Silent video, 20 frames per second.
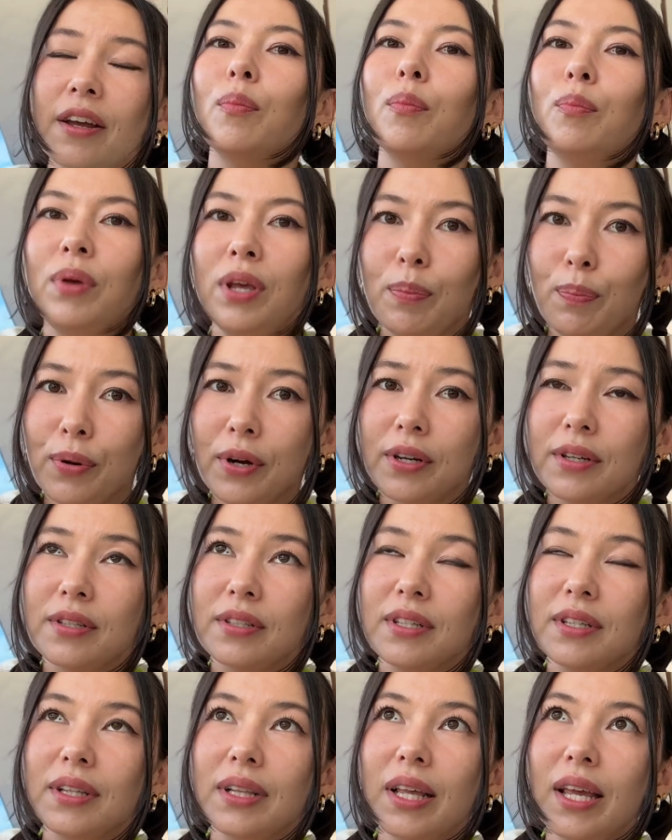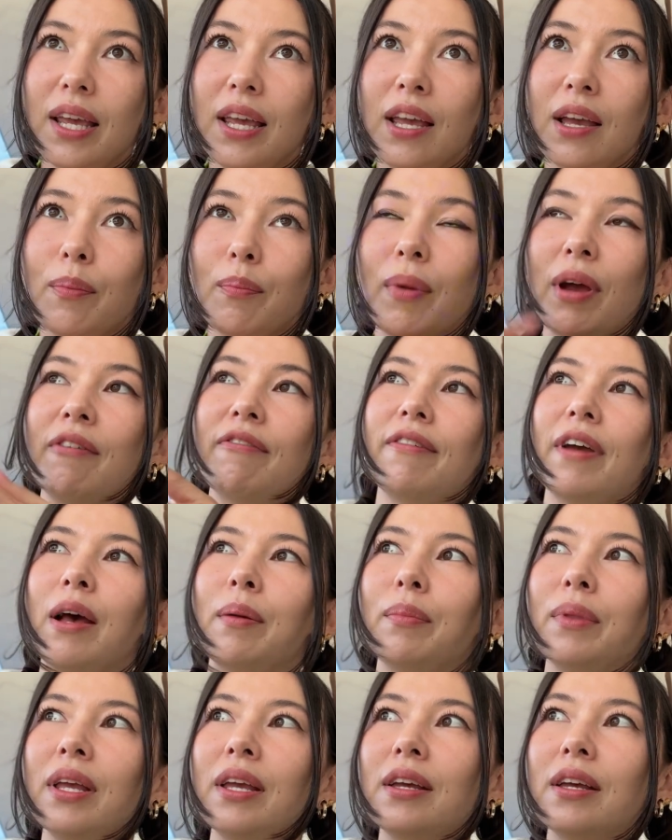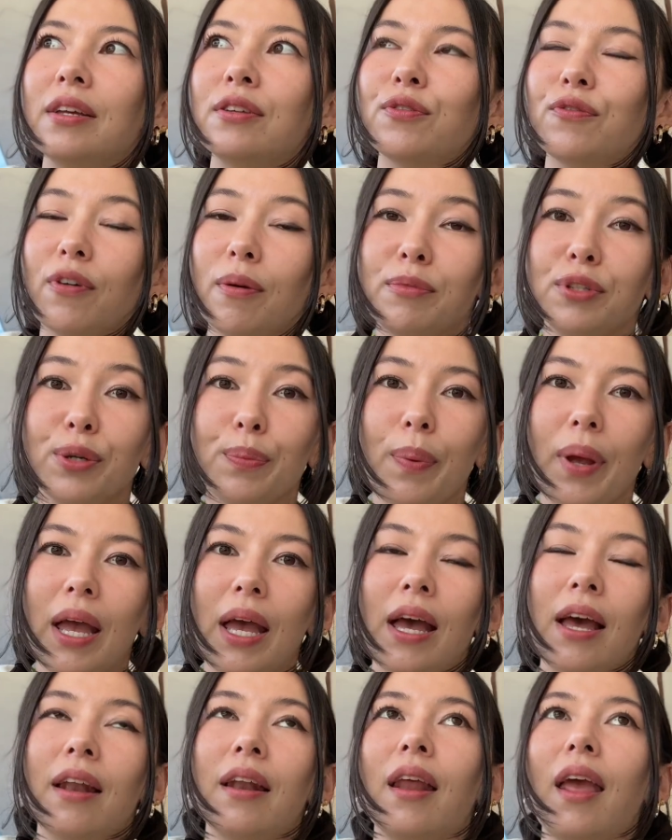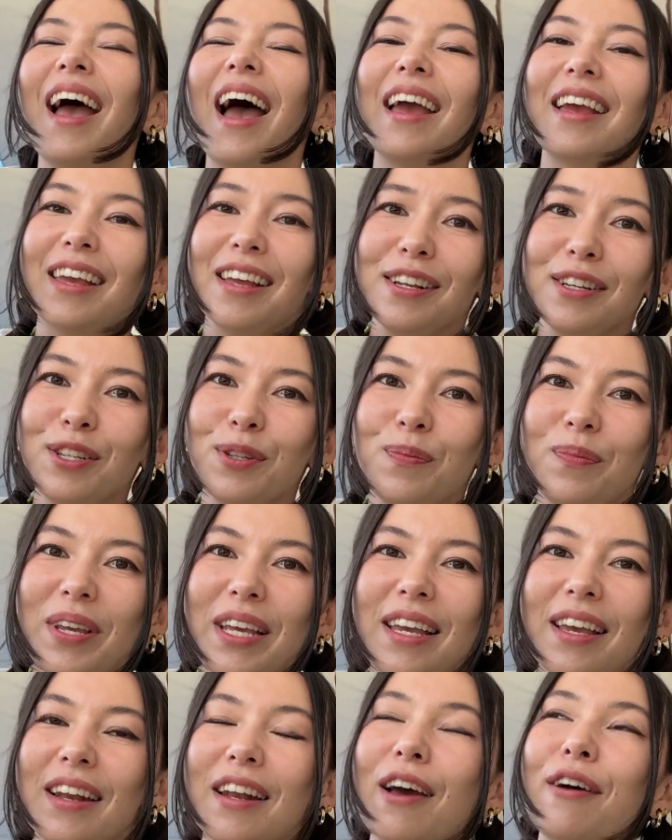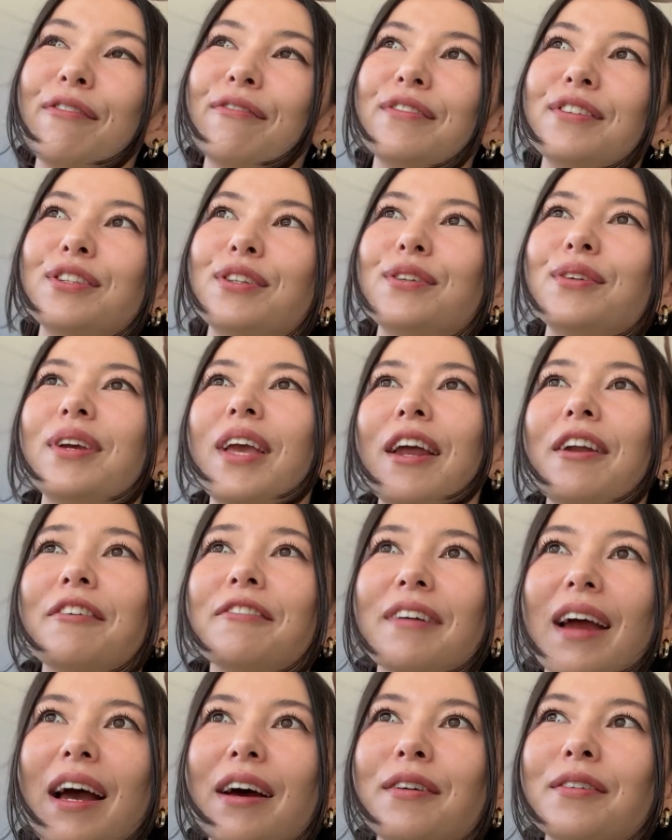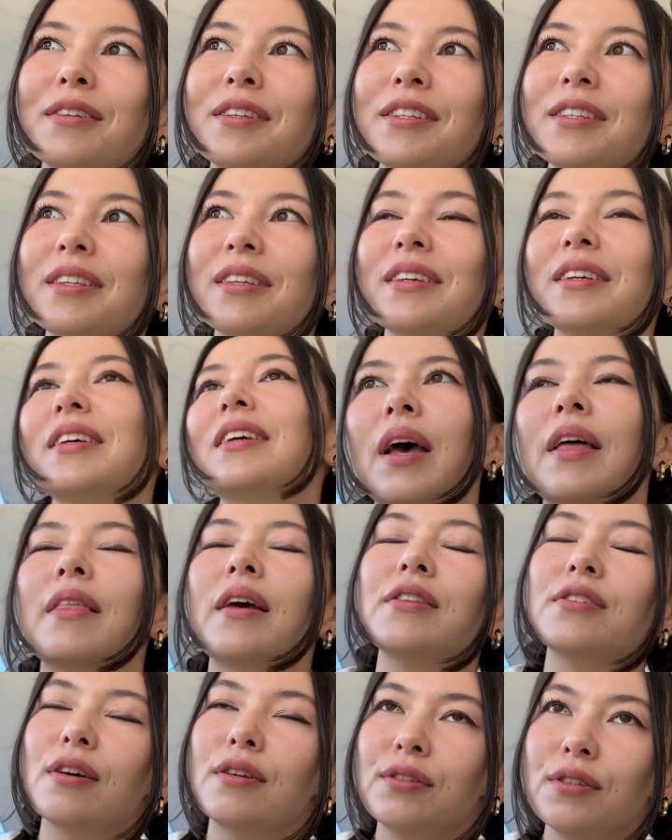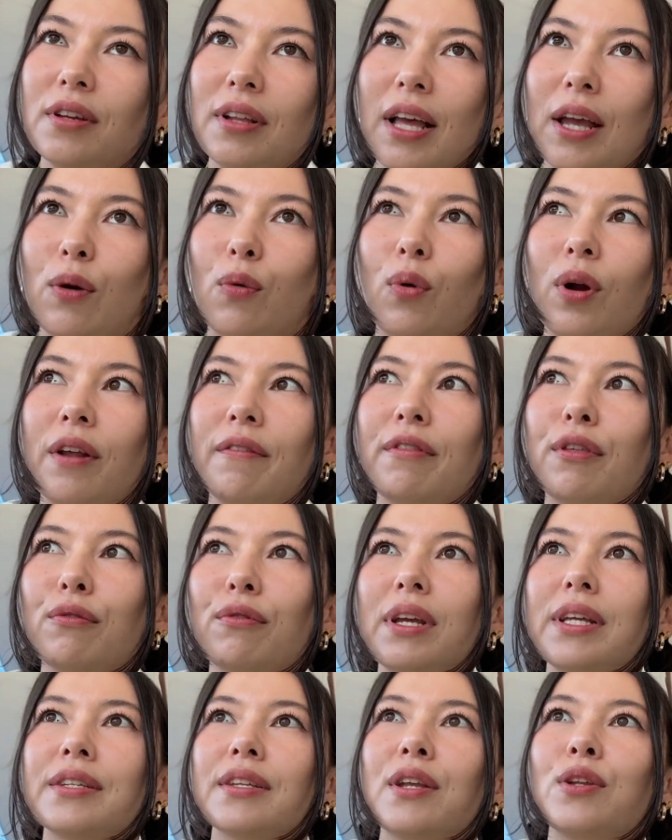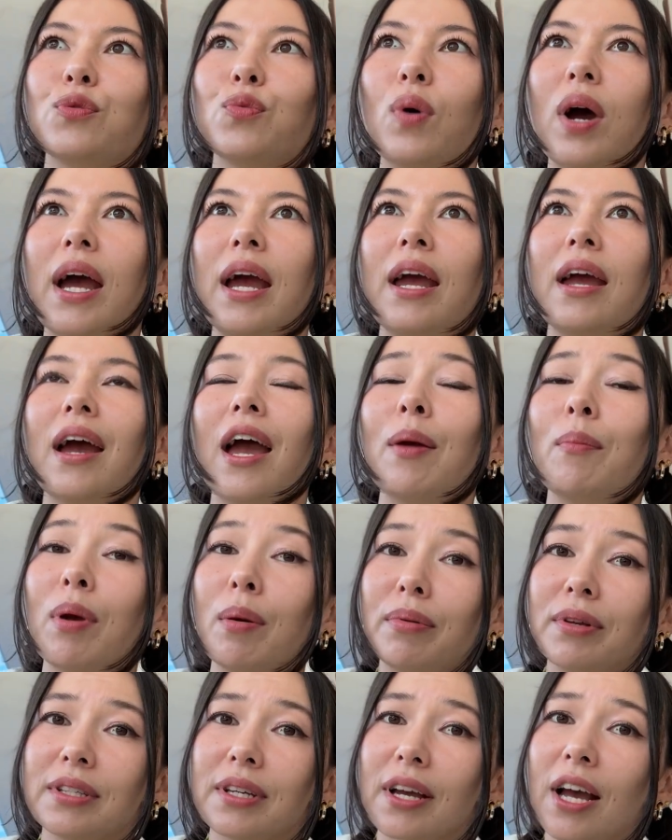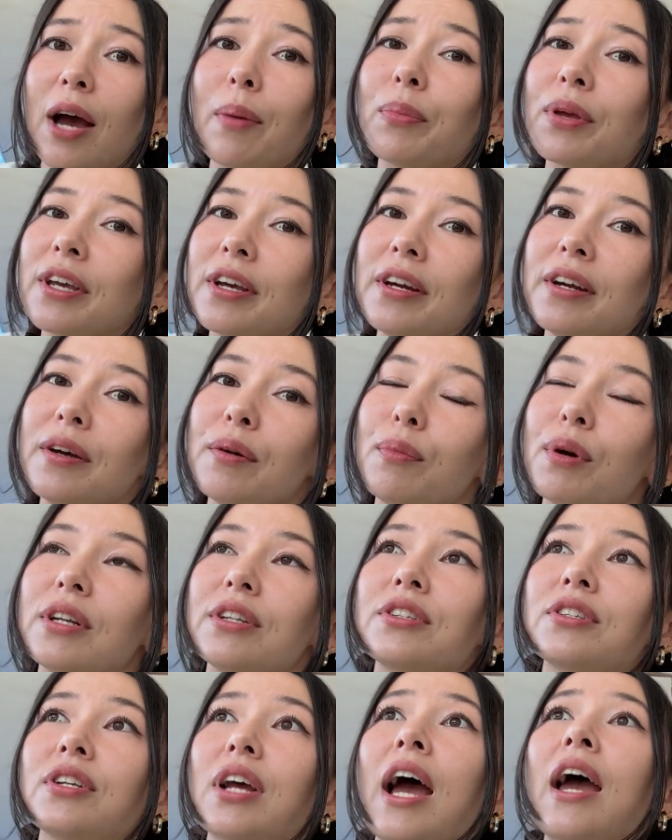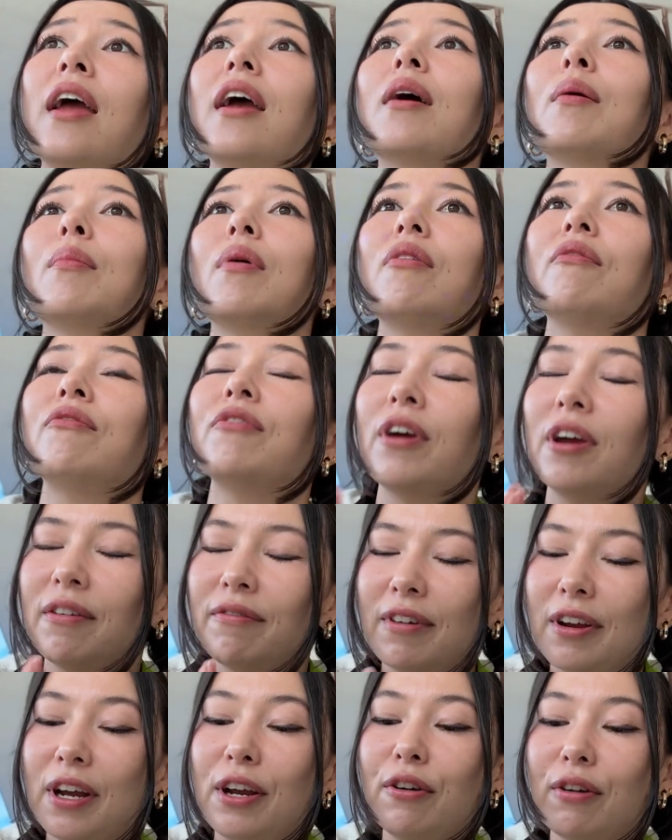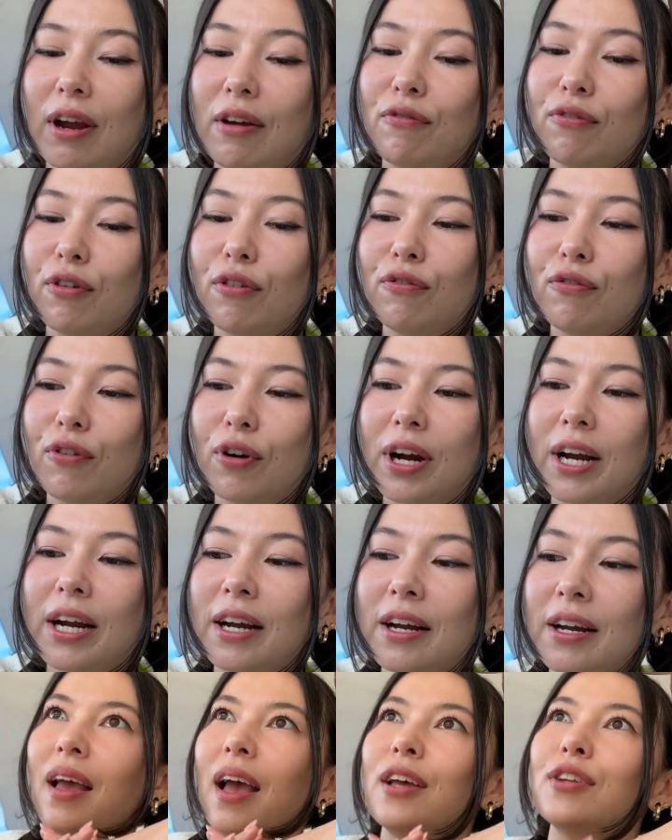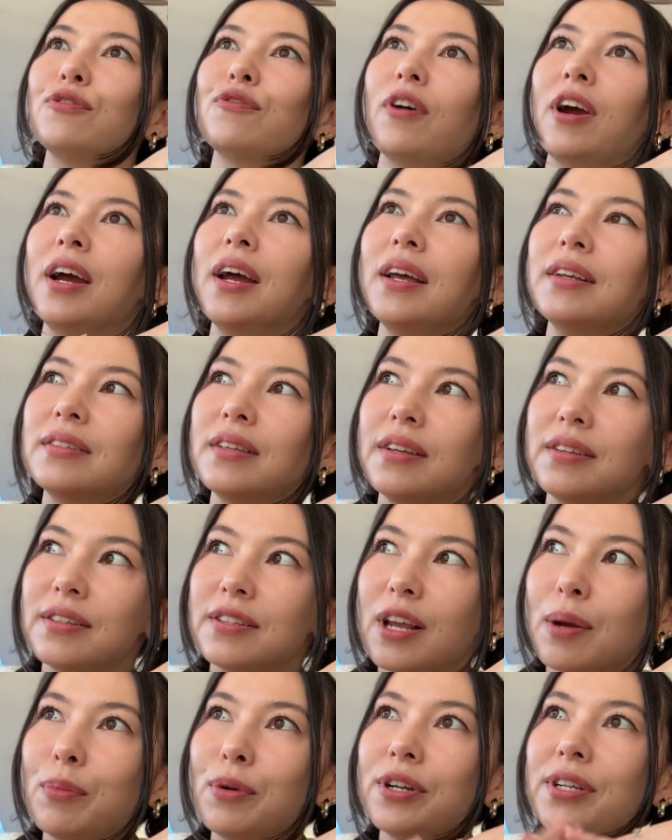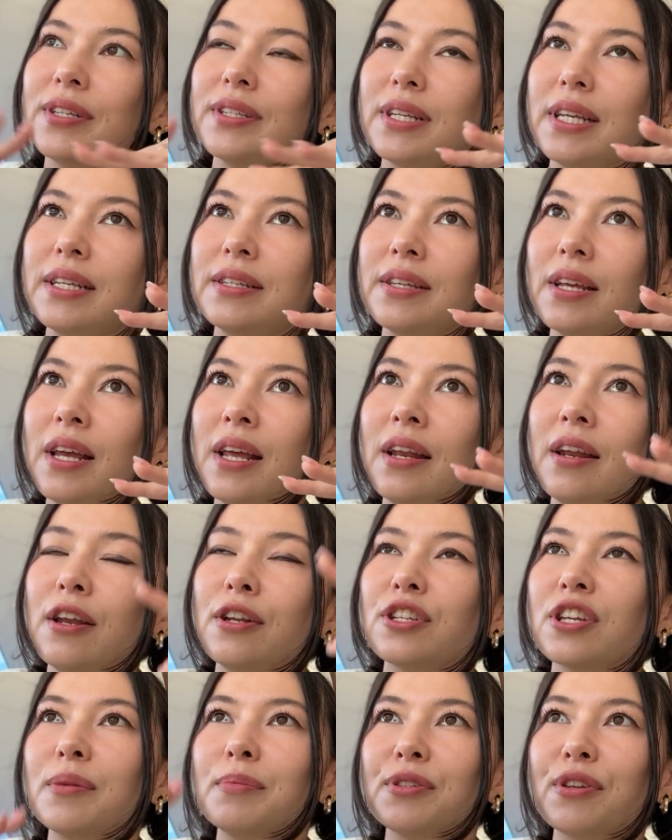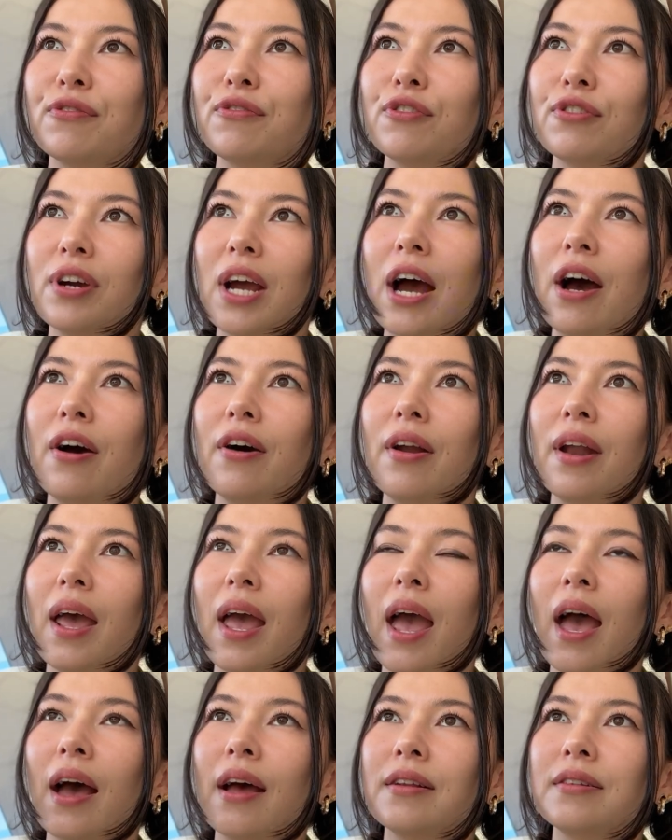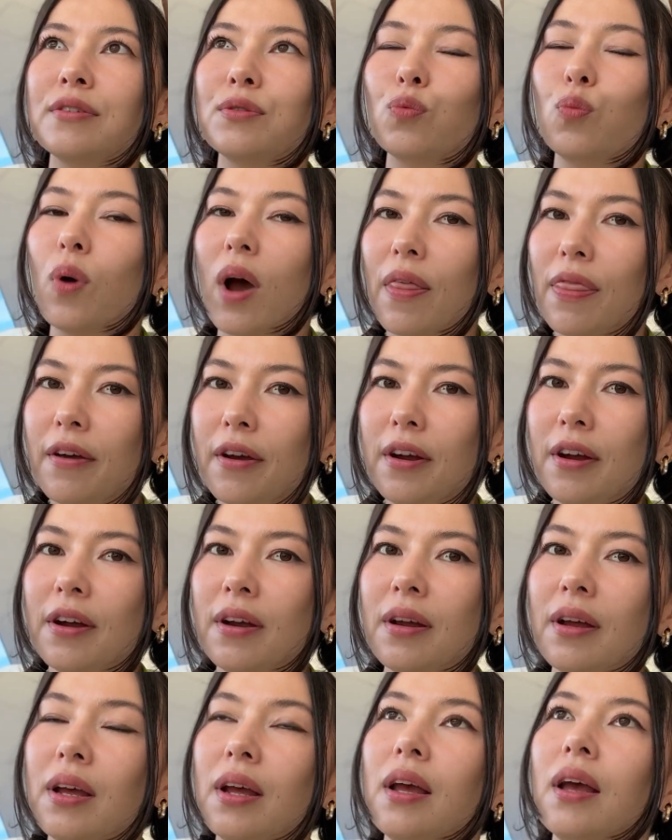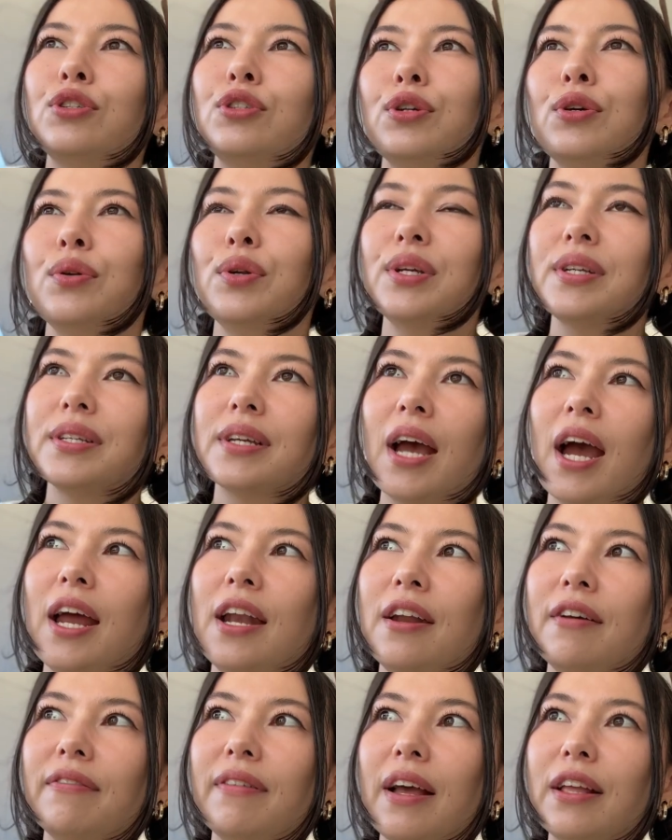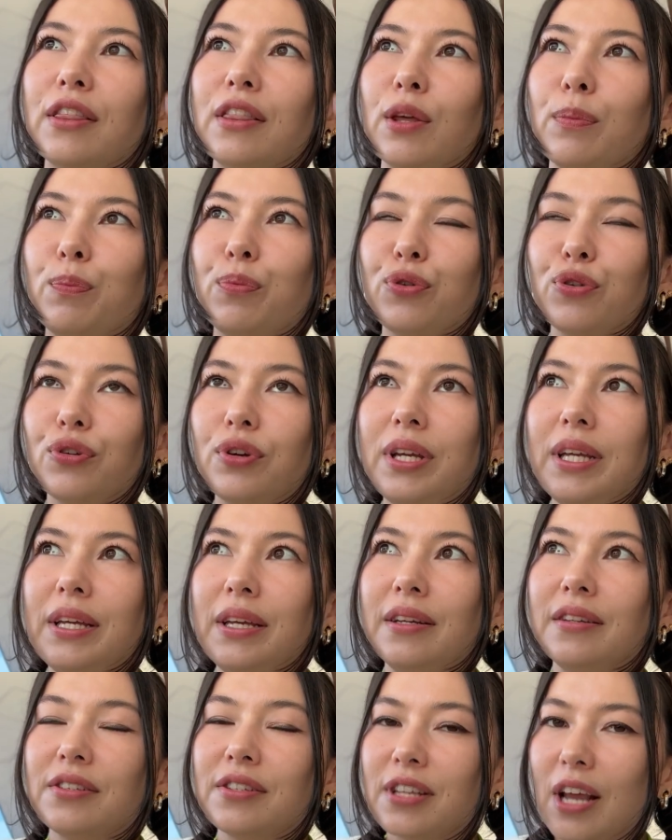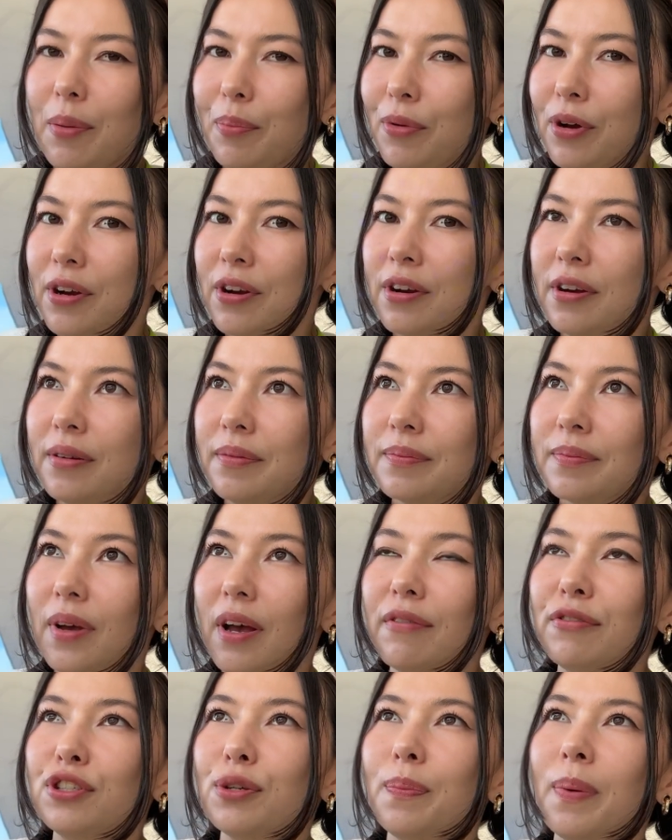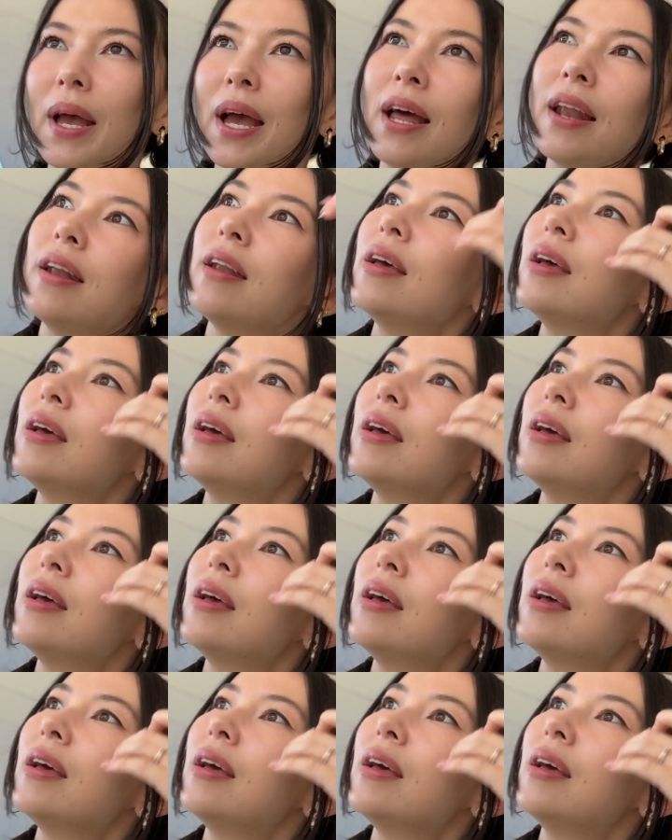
Me personally, my family is from Japan. I can speak enough to get around, and that's also like one of the reasons why I'm able to come here, which I am very, very grateful for. As far as the summer season in terms of crowd and weather, June is kind of like the pre-summer of Japan.